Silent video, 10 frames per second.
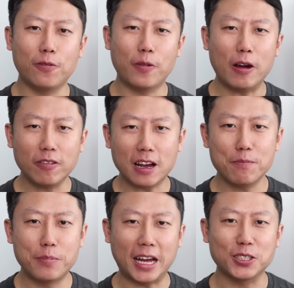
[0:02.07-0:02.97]

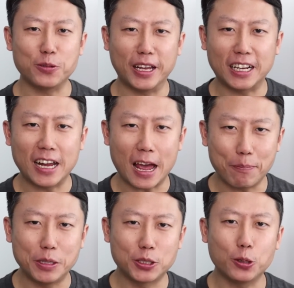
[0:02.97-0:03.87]
Welcome back to another
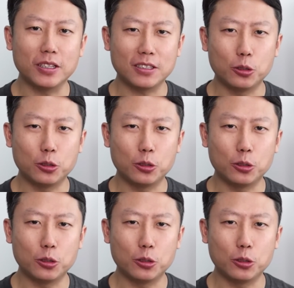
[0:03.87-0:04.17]
episode.